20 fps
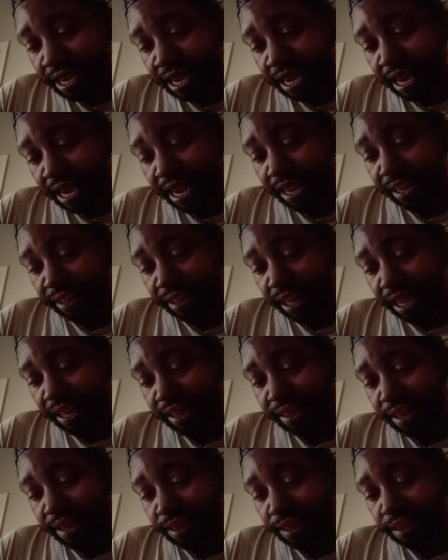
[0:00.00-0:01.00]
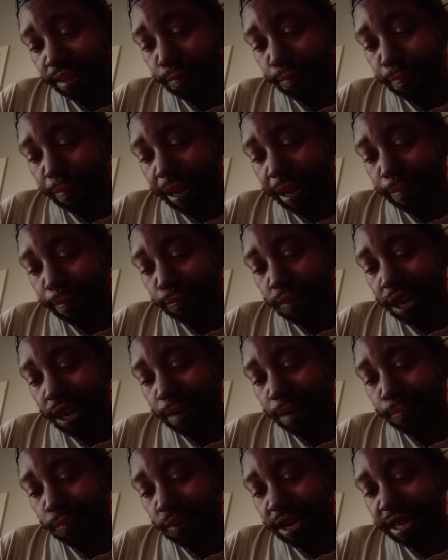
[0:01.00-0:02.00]
and licensed by
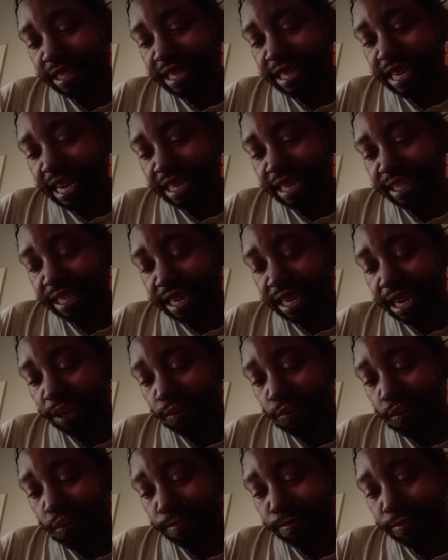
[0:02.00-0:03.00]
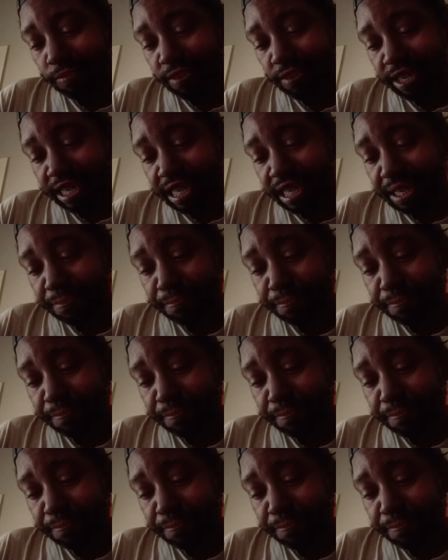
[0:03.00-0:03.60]
Prime Broadcasting Incorporated.